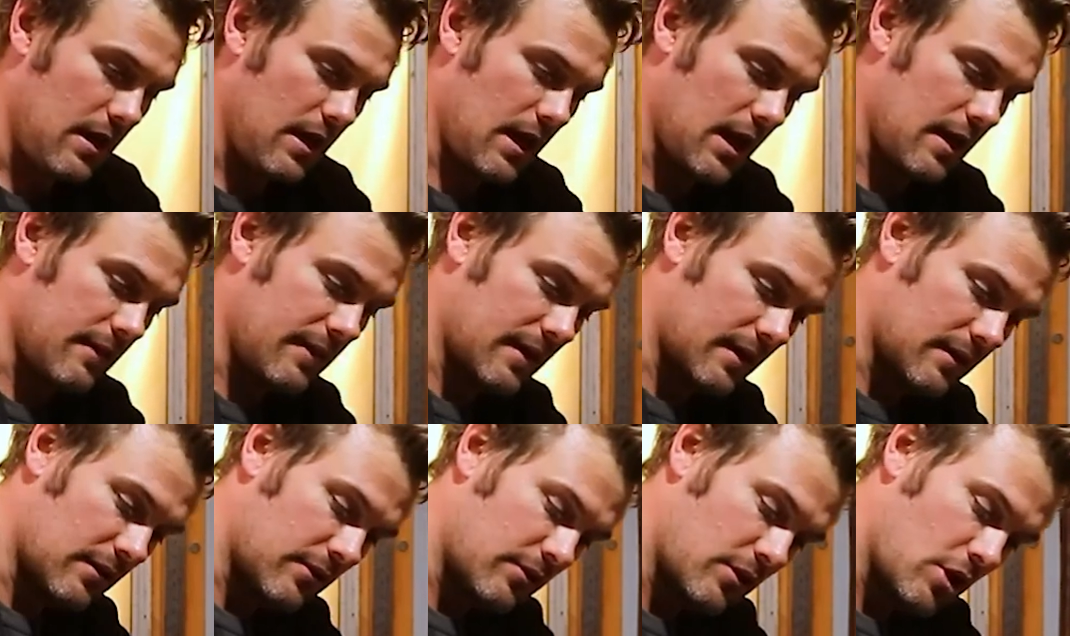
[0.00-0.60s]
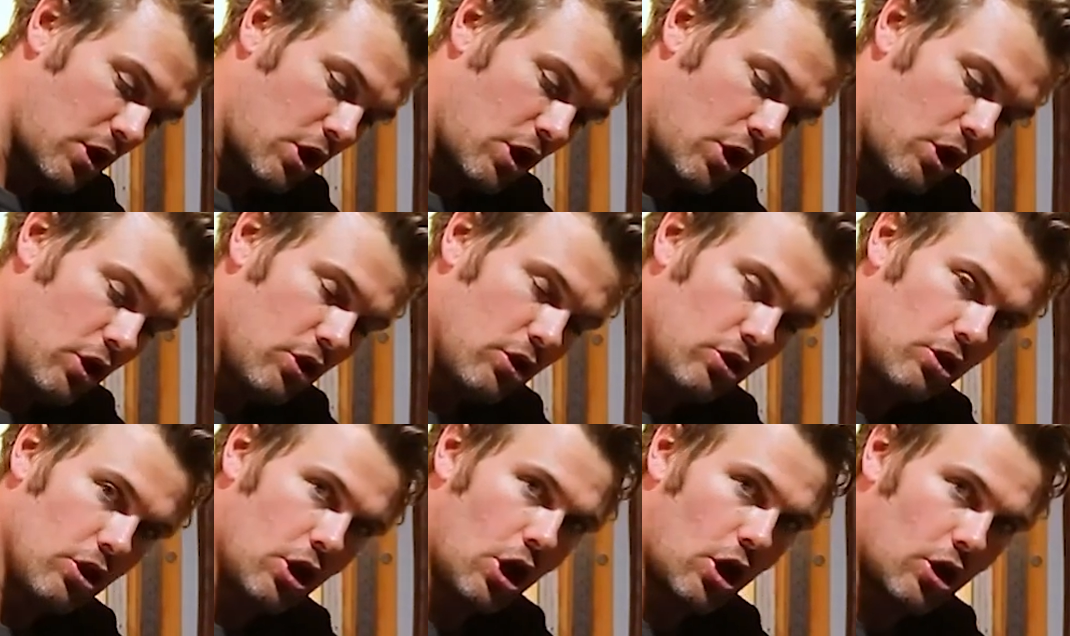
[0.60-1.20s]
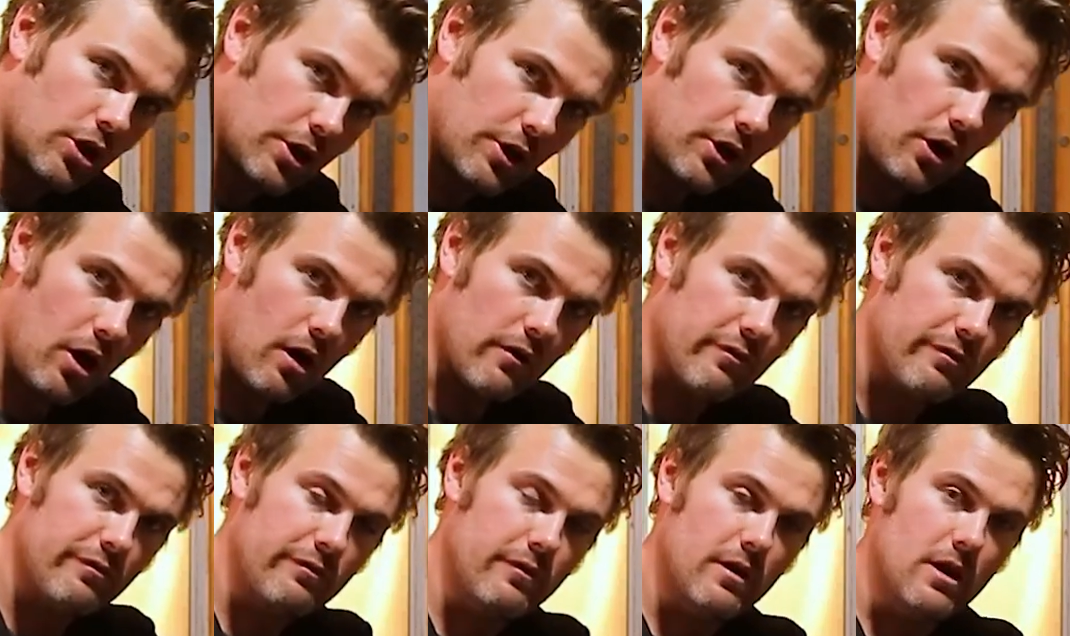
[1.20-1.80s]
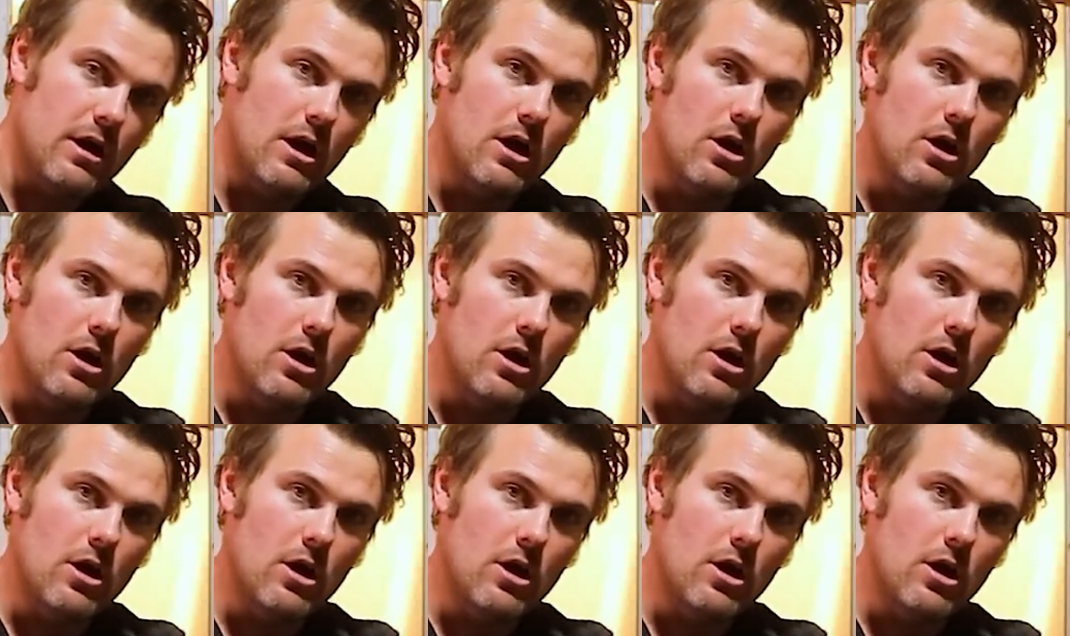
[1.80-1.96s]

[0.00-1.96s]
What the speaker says: and then lock it off.